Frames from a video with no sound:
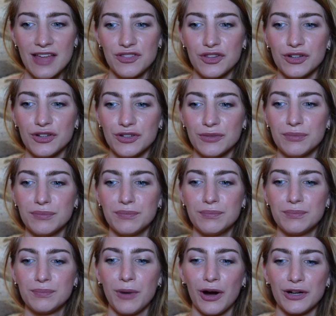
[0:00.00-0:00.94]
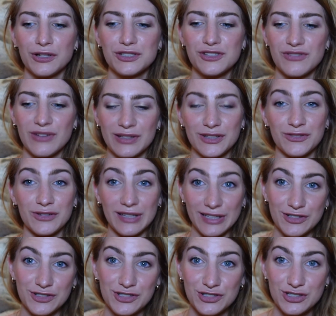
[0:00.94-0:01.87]
The parts of like the
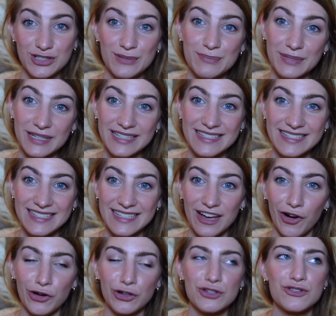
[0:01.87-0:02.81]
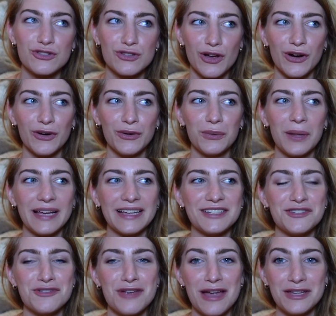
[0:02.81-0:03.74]
relationship bits are so
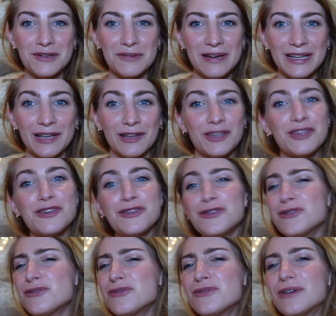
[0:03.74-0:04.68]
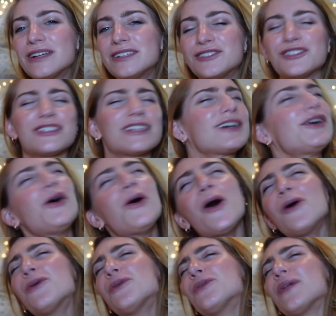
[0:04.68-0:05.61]
like genuine and cute and just like,
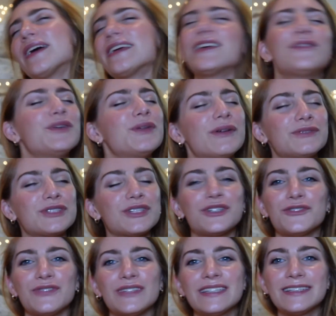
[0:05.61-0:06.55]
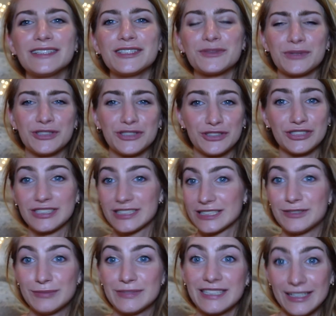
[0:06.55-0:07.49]
oh, I give you those little feelings where you're just
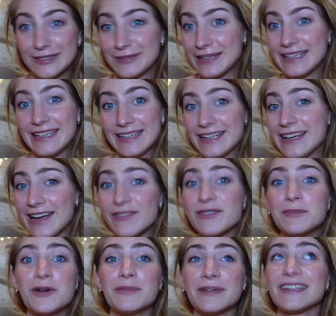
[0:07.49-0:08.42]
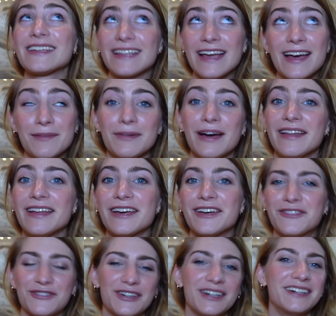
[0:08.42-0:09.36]
like, oh my god, why can't I have a moment like that in my
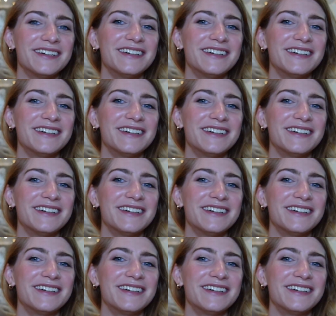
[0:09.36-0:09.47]
life?